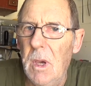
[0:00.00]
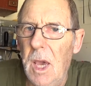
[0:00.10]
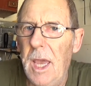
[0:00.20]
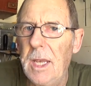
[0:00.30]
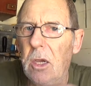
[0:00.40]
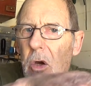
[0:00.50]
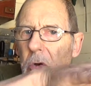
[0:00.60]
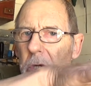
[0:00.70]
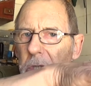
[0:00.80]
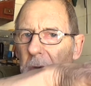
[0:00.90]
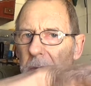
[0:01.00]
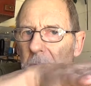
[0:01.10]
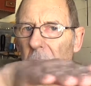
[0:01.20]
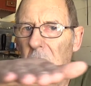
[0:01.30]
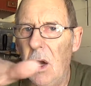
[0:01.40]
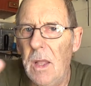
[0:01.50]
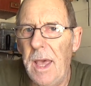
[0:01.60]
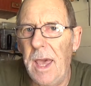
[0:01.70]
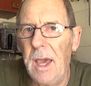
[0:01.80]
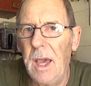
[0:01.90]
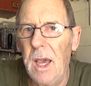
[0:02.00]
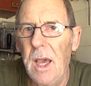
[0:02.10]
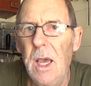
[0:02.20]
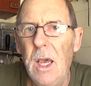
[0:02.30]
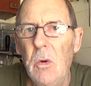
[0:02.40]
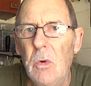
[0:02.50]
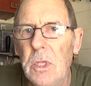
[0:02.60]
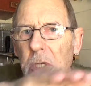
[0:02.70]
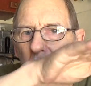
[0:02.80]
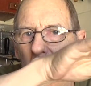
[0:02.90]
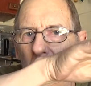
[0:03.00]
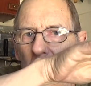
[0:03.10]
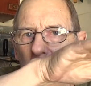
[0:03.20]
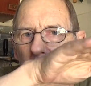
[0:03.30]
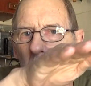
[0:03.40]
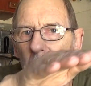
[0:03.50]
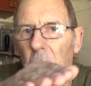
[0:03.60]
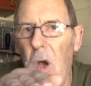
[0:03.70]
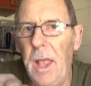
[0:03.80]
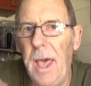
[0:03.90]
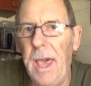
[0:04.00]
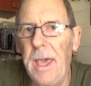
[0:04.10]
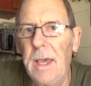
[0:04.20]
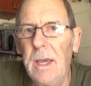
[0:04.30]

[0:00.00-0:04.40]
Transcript: and concrete step like that. Well, this one was like that.